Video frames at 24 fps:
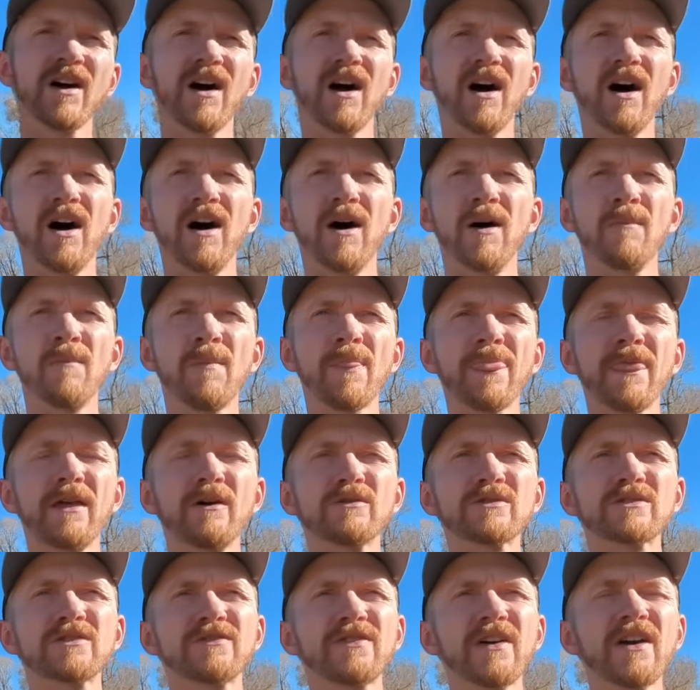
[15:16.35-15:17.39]
it
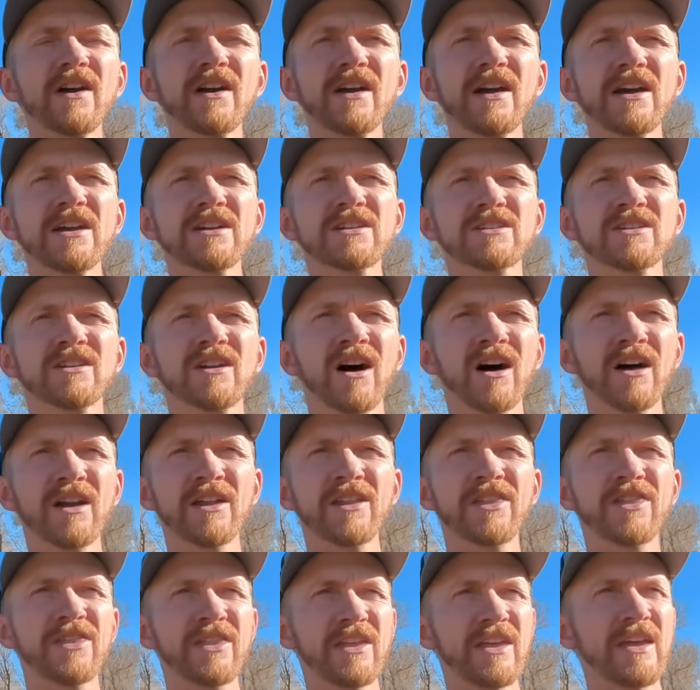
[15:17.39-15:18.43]
was a variation on a
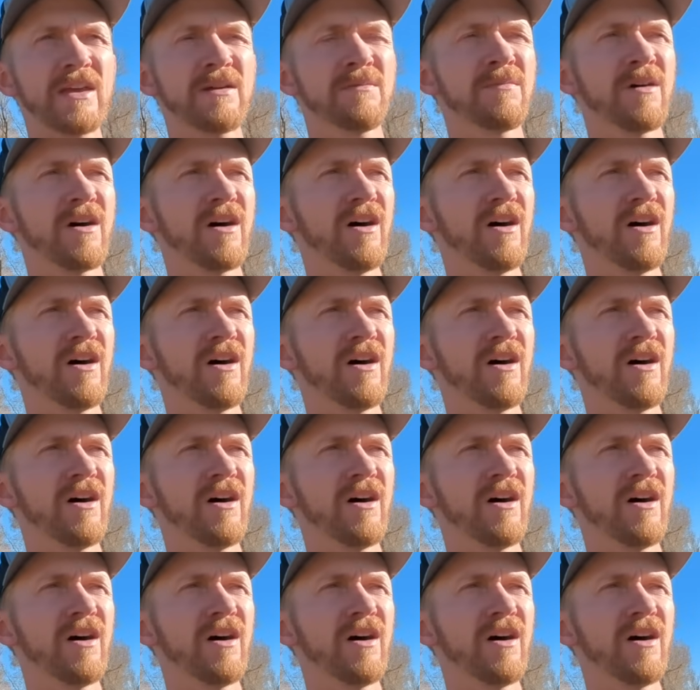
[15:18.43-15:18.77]
theme